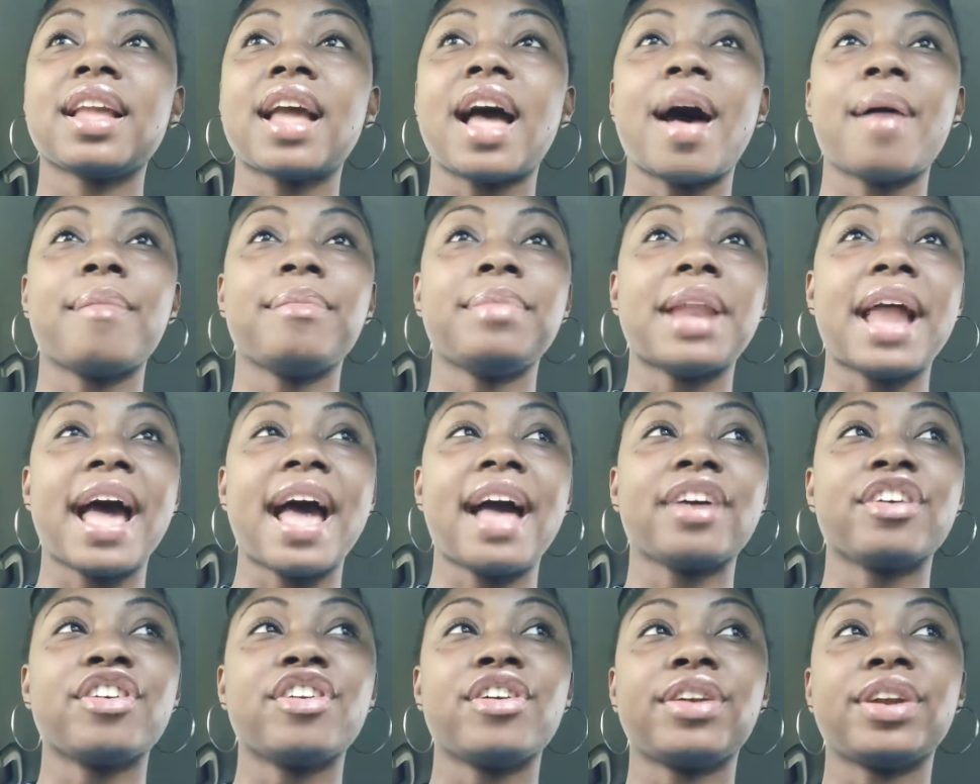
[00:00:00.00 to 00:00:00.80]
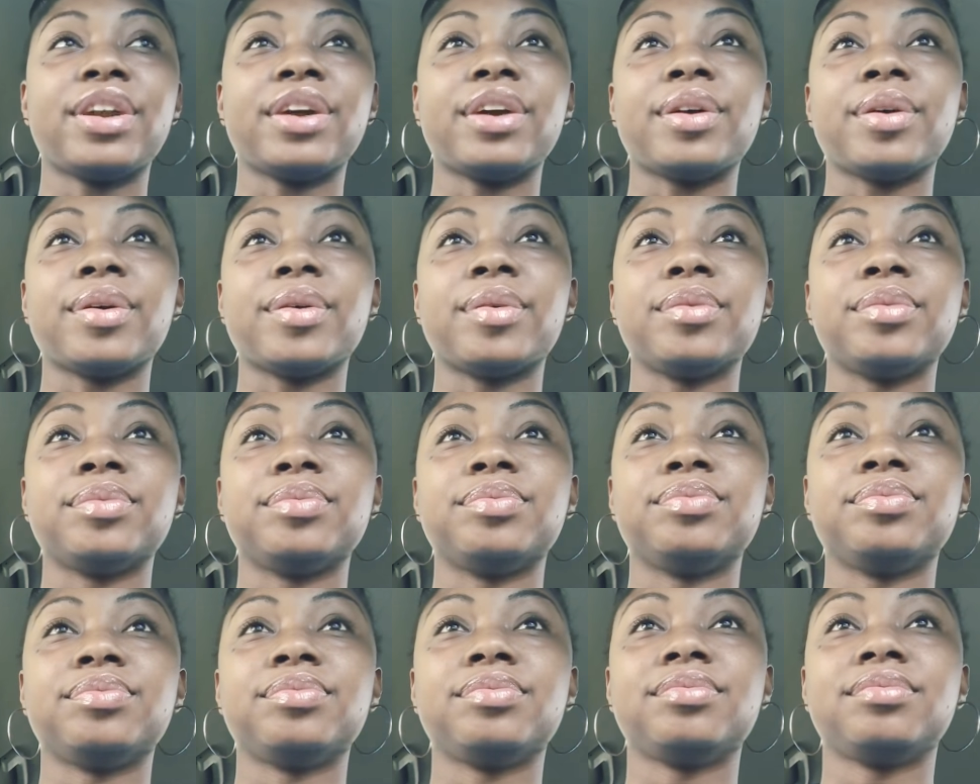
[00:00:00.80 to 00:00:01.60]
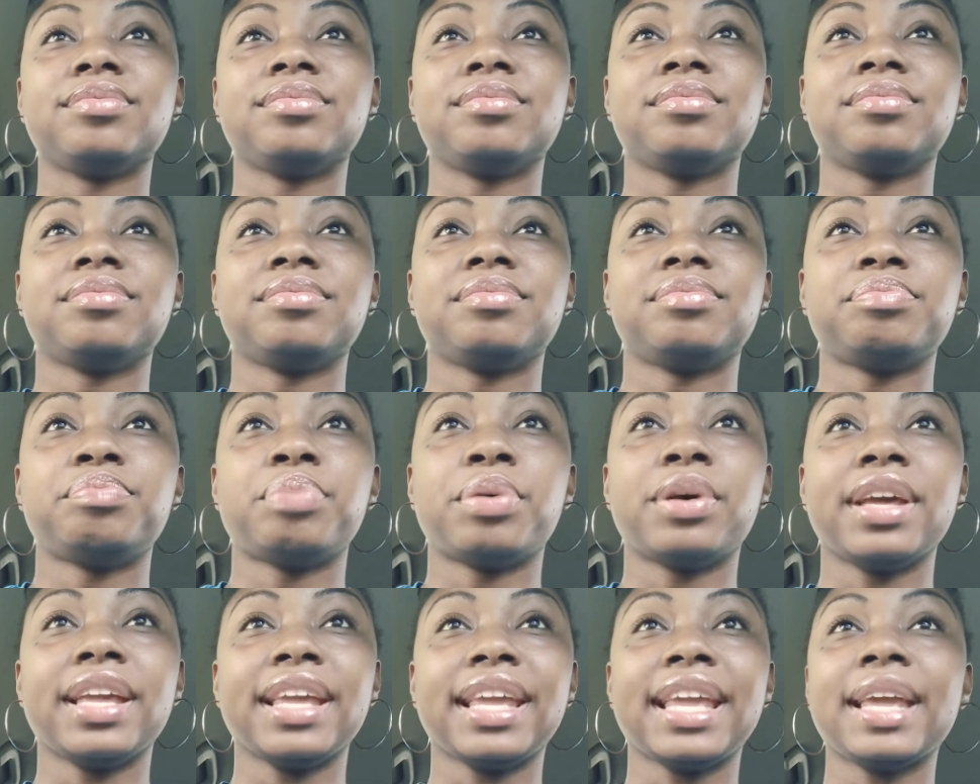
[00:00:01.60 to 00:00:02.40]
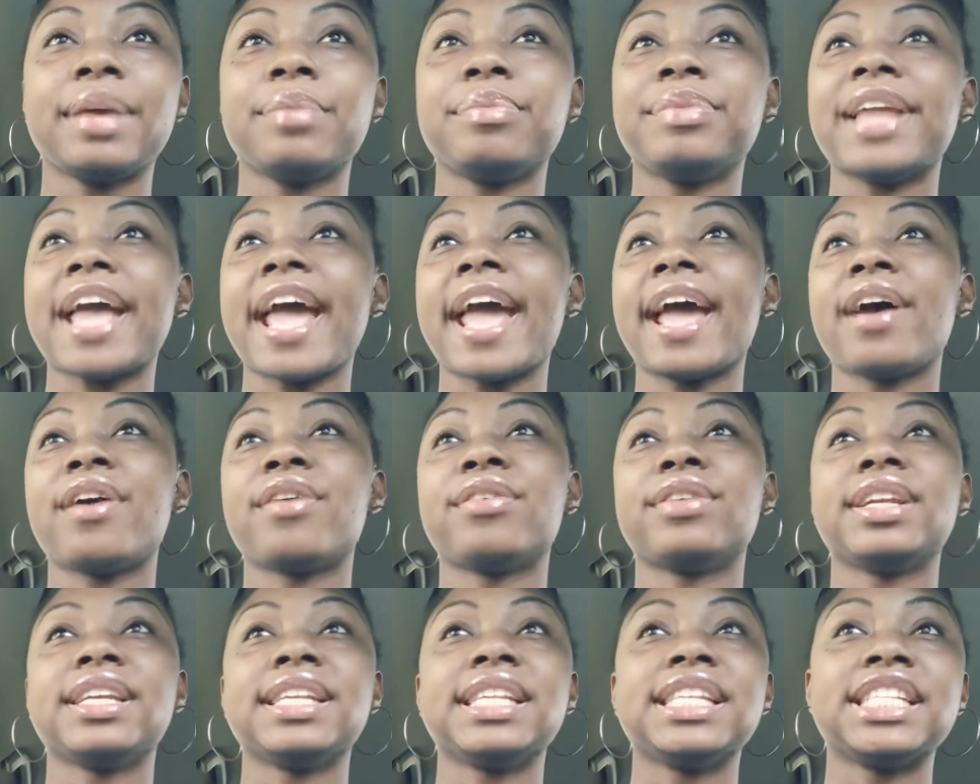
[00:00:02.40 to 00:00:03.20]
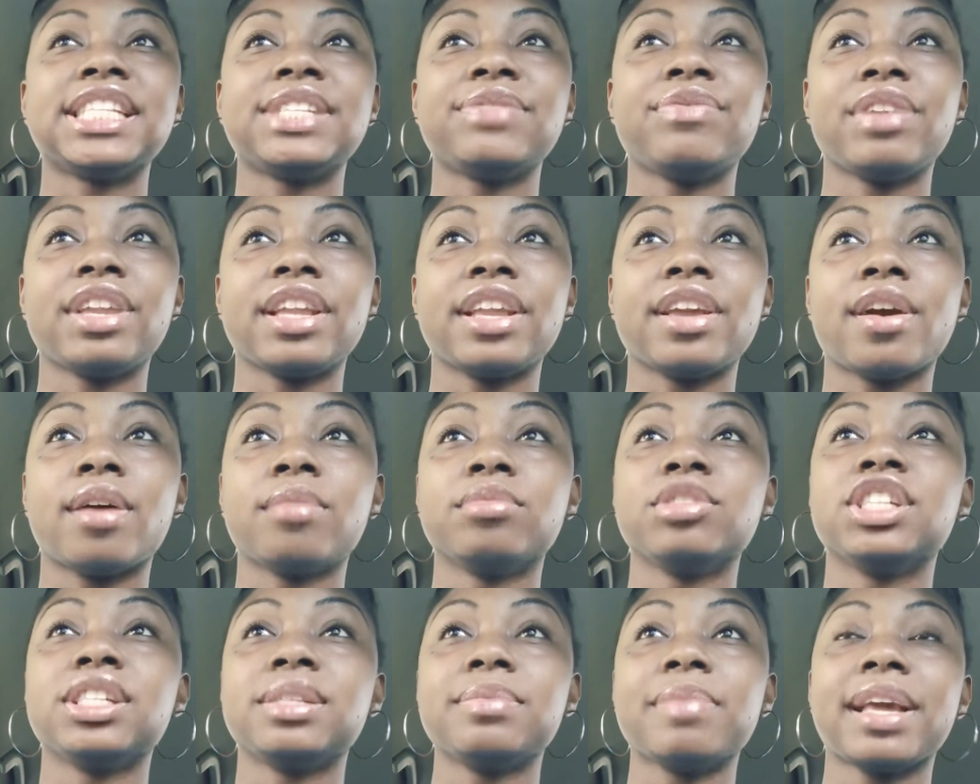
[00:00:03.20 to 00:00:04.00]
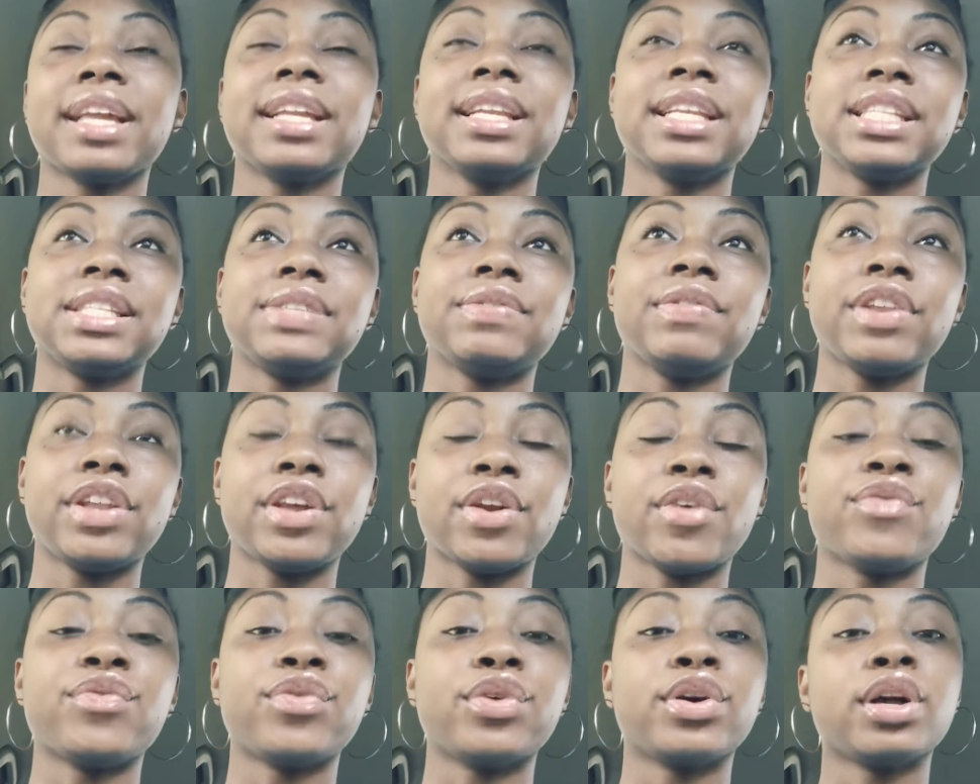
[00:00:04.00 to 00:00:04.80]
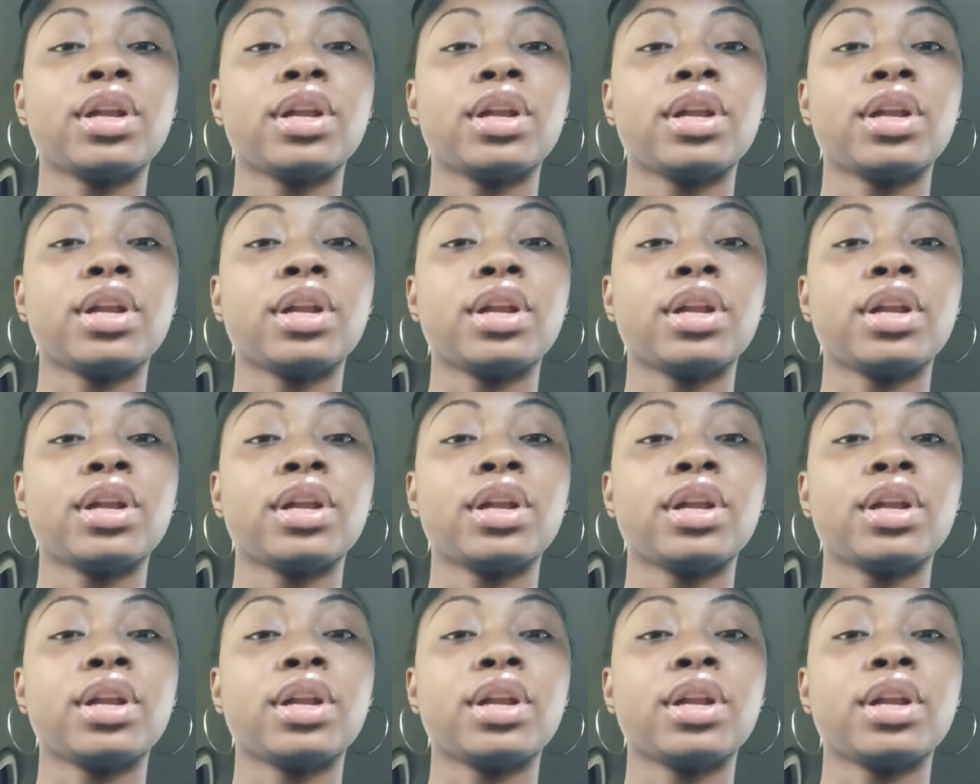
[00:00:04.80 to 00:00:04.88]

I'm not gonna put him down in this video. I'm just making this video for